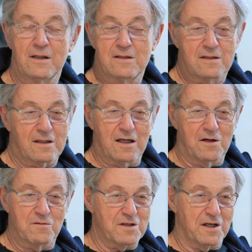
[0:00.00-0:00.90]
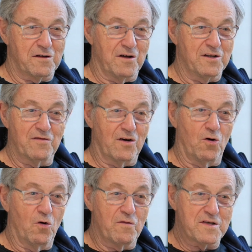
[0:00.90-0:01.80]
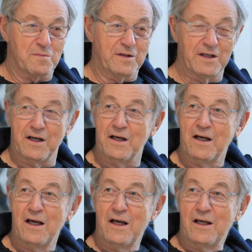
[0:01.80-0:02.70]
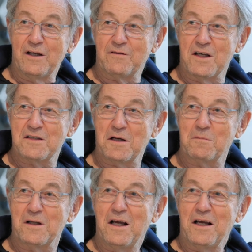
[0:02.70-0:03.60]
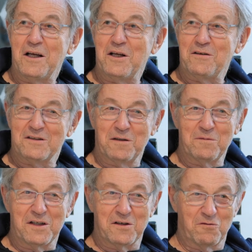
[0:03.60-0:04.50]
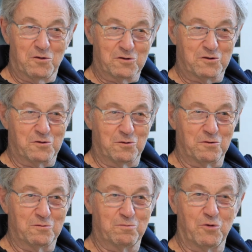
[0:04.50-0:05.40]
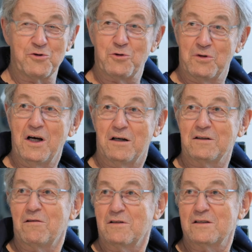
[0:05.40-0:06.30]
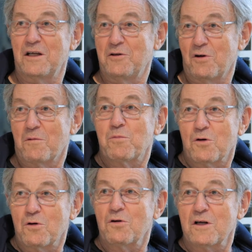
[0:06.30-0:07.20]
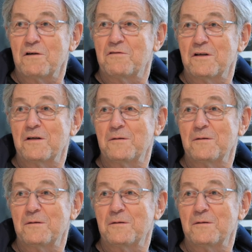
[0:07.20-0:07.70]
That's the kind of thing. It will always be there. If they somebody wants to put you down, they will say you're a pornographer.